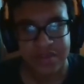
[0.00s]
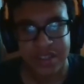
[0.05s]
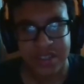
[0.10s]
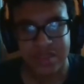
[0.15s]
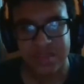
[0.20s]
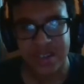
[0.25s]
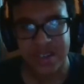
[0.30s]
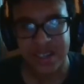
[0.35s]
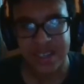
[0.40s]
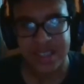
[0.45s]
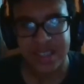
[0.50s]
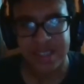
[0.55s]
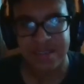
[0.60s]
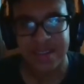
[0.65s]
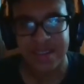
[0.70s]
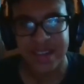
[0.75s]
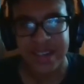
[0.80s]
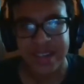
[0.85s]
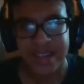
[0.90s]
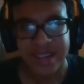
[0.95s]
for
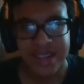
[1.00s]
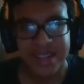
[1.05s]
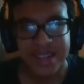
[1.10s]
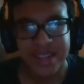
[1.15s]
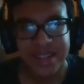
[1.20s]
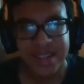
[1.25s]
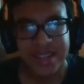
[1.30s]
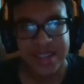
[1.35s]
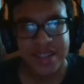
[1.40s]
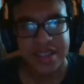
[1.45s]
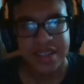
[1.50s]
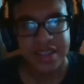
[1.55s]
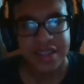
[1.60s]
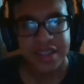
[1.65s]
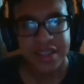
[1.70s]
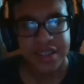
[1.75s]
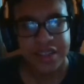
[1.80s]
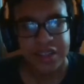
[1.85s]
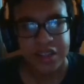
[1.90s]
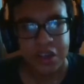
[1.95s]
three
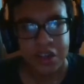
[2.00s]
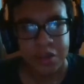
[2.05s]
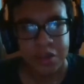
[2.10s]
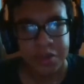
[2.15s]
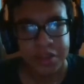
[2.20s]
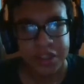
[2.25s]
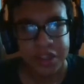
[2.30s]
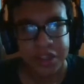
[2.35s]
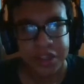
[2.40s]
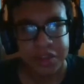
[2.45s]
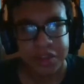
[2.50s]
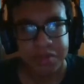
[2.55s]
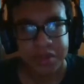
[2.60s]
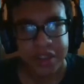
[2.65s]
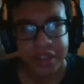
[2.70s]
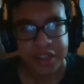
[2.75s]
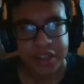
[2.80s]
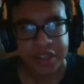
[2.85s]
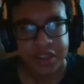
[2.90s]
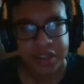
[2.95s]
is almost on its way.
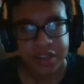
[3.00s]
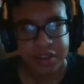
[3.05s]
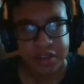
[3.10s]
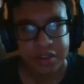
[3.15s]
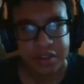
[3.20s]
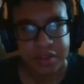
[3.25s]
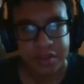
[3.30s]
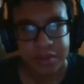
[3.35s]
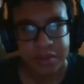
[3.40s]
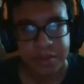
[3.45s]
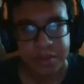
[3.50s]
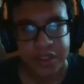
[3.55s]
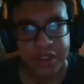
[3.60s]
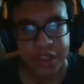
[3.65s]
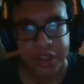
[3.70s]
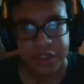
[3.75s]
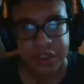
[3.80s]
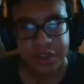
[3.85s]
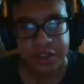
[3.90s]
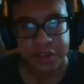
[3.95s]
So stay
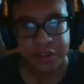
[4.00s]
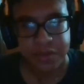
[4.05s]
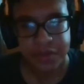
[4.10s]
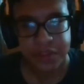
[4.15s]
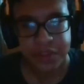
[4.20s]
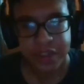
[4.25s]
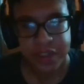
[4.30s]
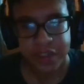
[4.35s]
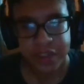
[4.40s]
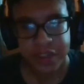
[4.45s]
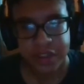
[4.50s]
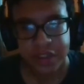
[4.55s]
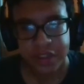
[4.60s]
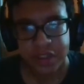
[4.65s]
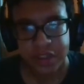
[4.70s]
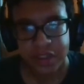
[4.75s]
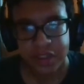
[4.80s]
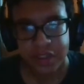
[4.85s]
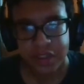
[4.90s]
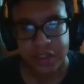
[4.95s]
tuned for that.
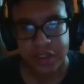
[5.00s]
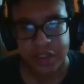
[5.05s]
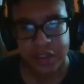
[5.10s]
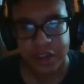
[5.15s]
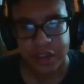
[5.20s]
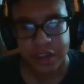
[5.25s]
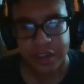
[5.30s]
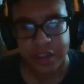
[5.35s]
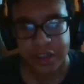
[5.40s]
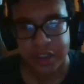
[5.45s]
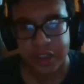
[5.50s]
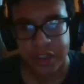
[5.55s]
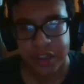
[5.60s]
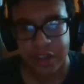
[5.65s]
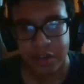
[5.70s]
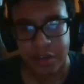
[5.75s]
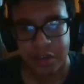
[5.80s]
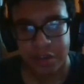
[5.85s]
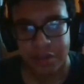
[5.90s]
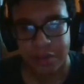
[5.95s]
And sorry I had to say it
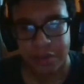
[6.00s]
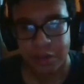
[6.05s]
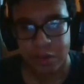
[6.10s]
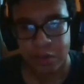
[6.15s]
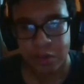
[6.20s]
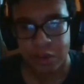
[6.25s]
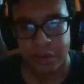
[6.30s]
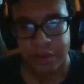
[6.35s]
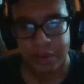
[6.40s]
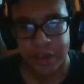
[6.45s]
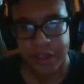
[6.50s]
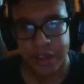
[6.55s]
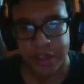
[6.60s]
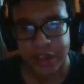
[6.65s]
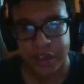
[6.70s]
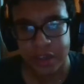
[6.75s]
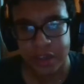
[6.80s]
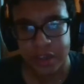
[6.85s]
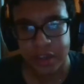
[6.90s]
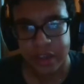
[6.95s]
all, all over again.